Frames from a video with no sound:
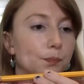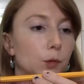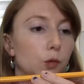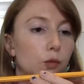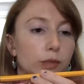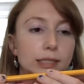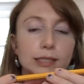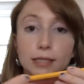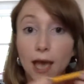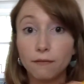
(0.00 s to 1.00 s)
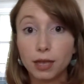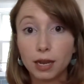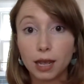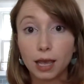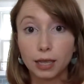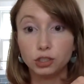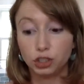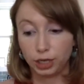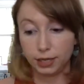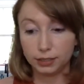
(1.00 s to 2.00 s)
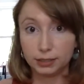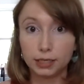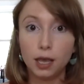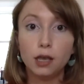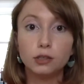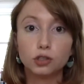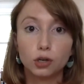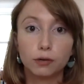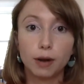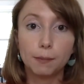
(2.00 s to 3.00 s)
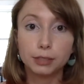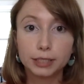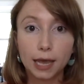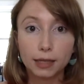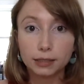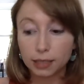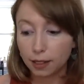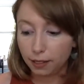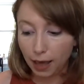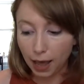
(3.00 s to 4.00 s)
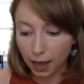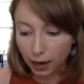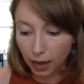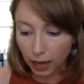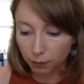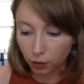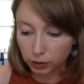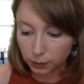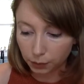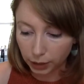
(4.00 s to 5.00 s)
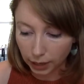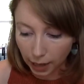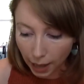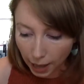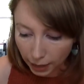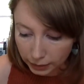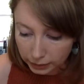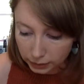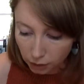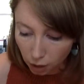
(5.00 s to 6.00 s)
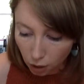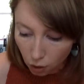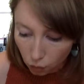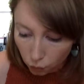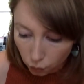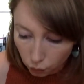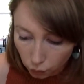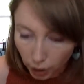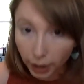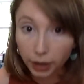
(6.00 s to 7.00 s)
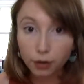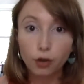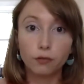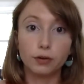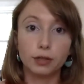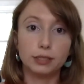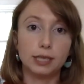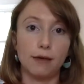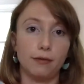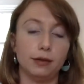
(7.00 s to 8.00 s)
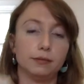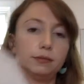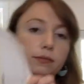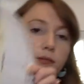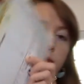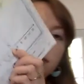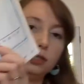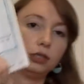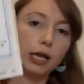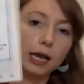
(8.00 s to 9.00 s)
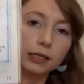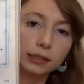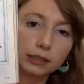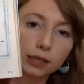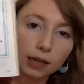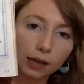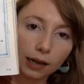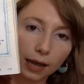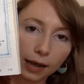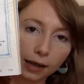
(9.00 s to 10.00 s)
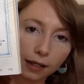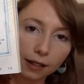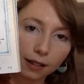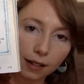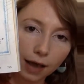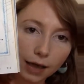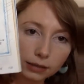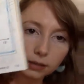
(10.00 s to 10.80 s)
Ooh, 7 inches. So to represent that, I am going to put an X right over the 7, just like that.